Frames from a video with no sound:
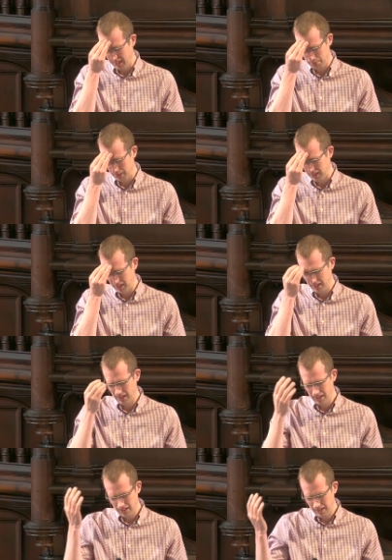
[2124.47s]
happy
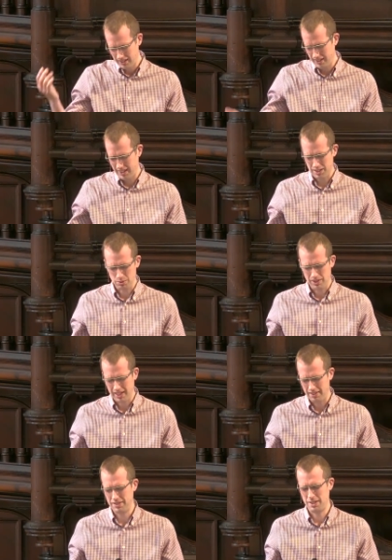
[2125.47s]
and that that's what
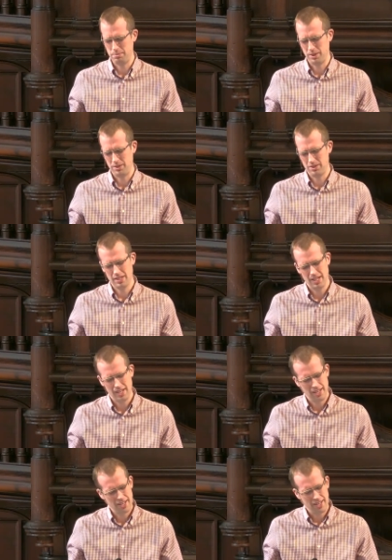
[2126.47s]
life is about.
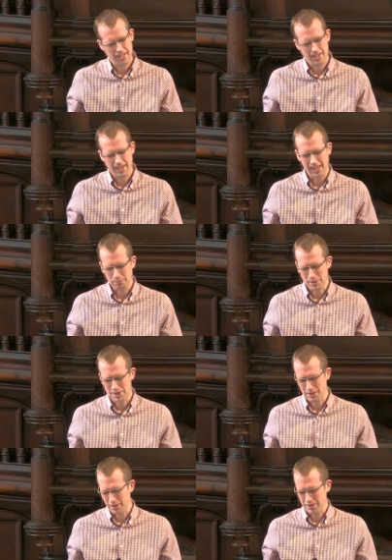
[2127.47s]
Help
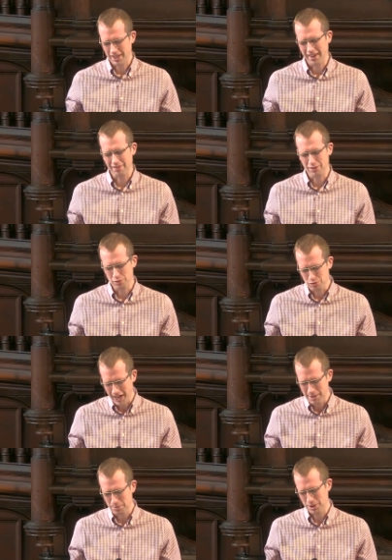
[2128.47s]
us, Lord, to have the
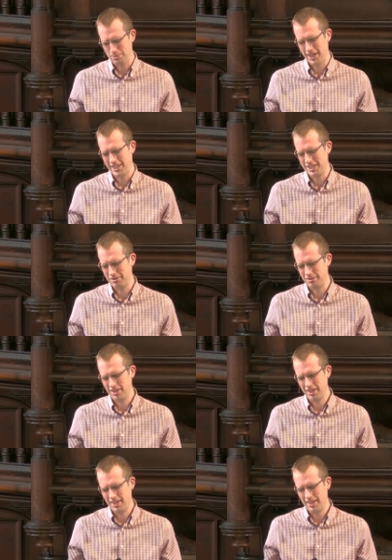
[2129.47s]
right perspective.
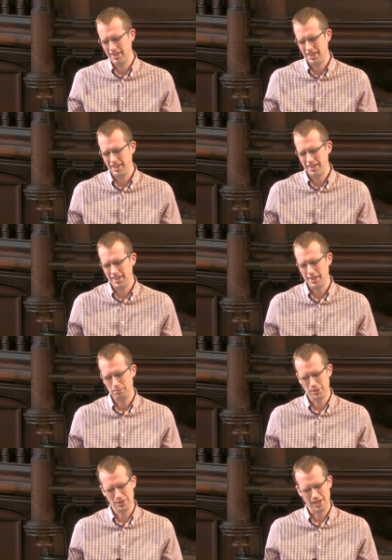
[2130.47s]

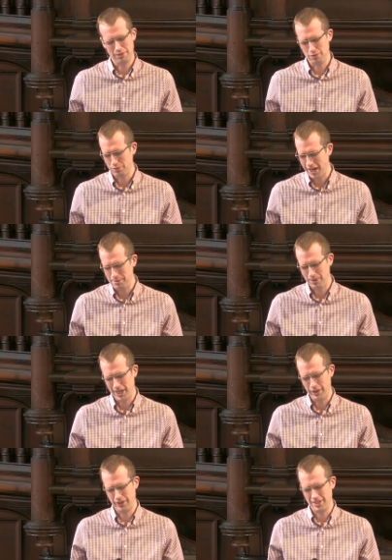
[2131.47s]
Help us to have the right
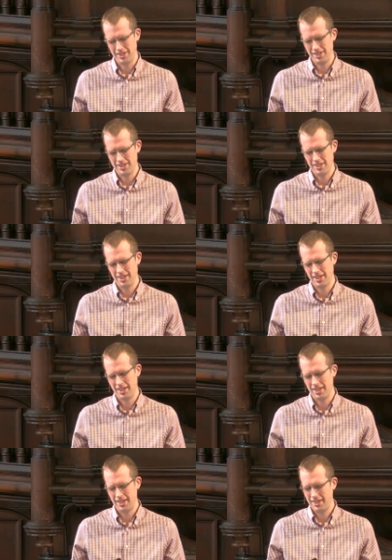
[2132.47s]
priorities,
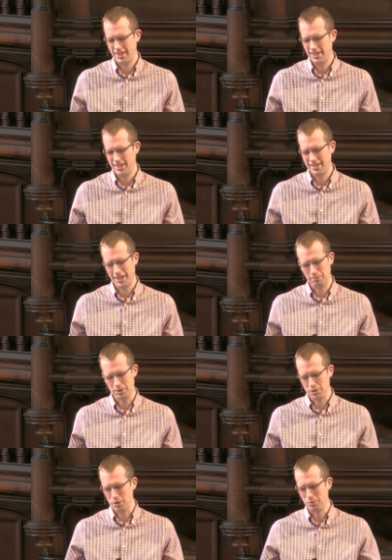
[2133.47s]
and help
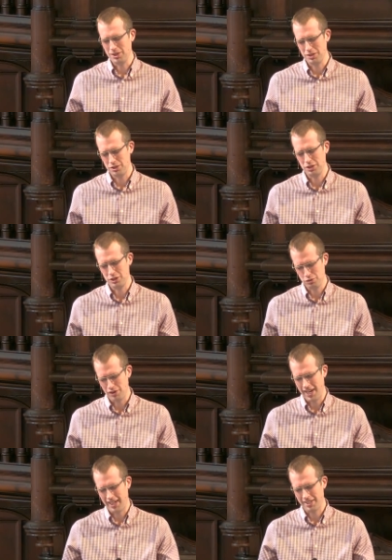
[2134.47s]
us always to just
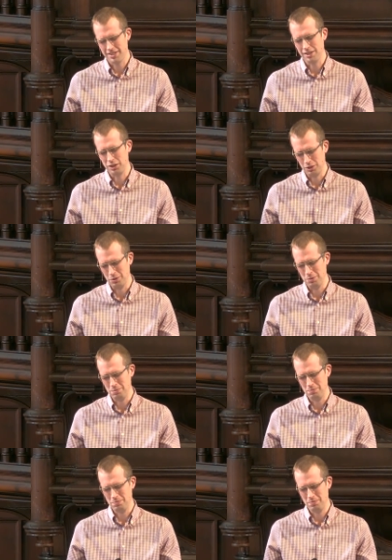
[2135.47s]
relax in you.
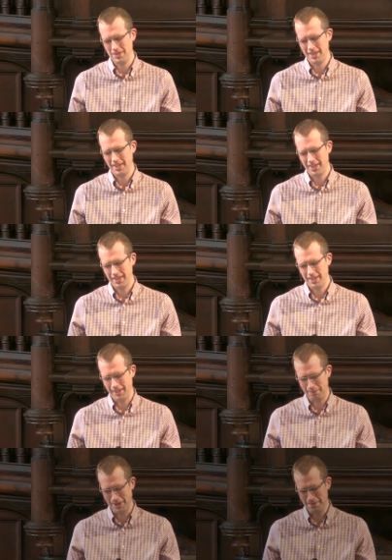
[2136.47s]

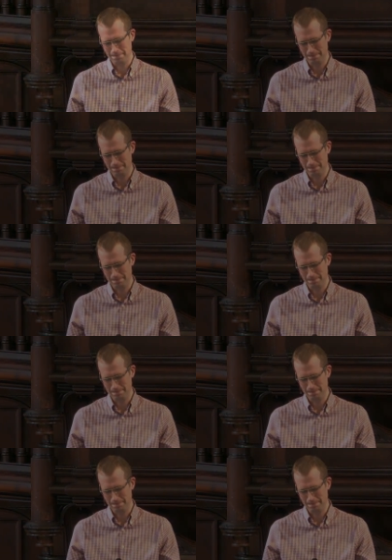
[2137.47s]
Amen.